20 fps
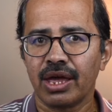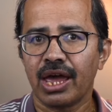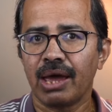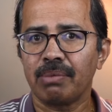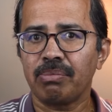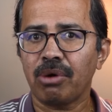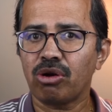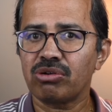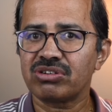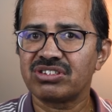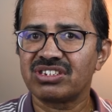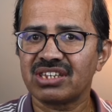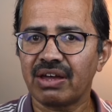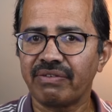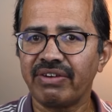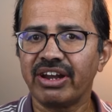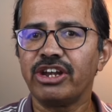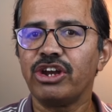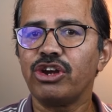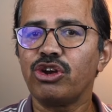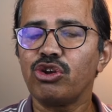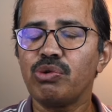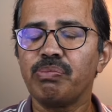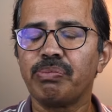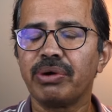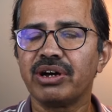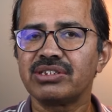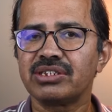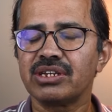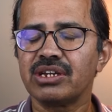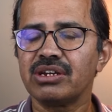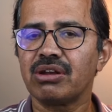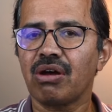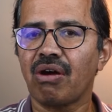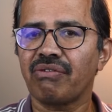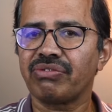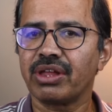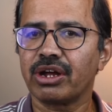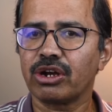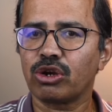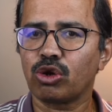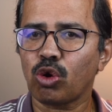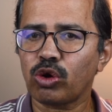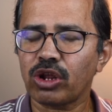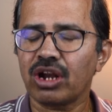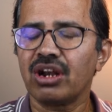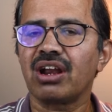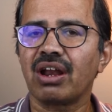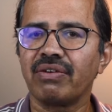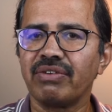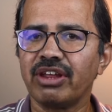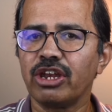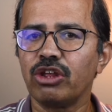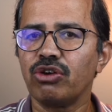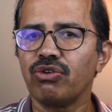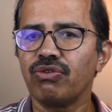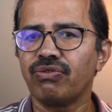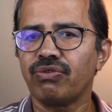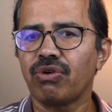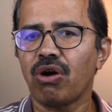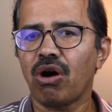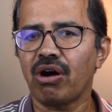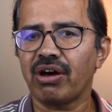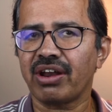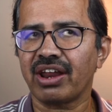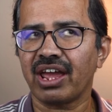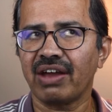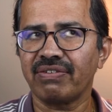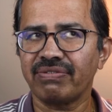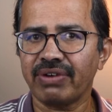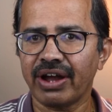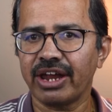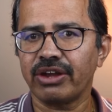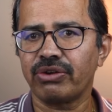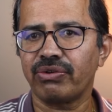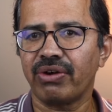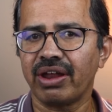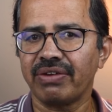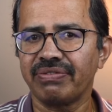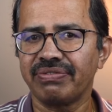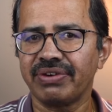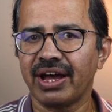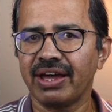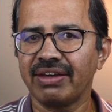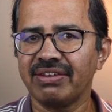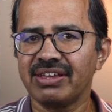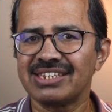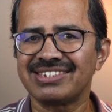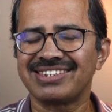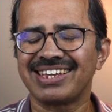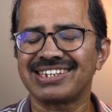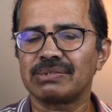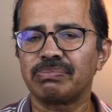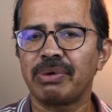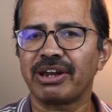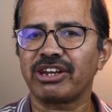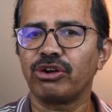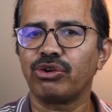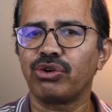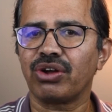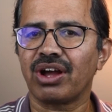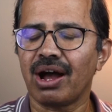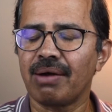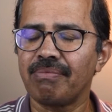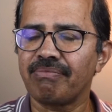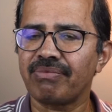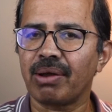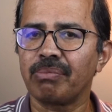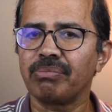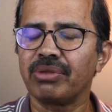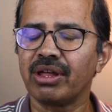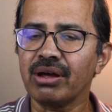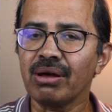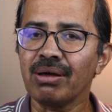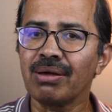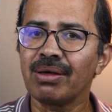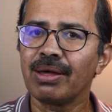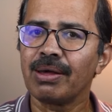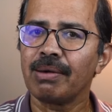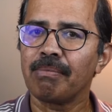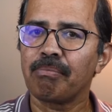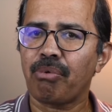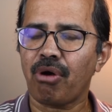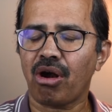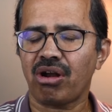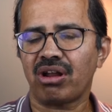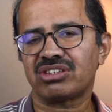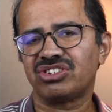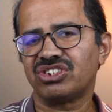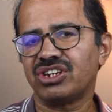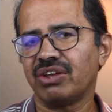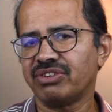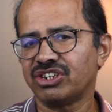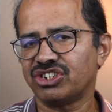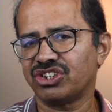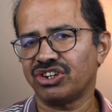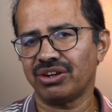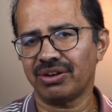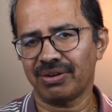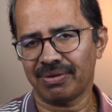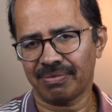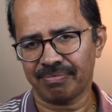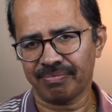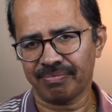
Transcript: About 72% of the total revenue for FY25 is expected to come from the products division.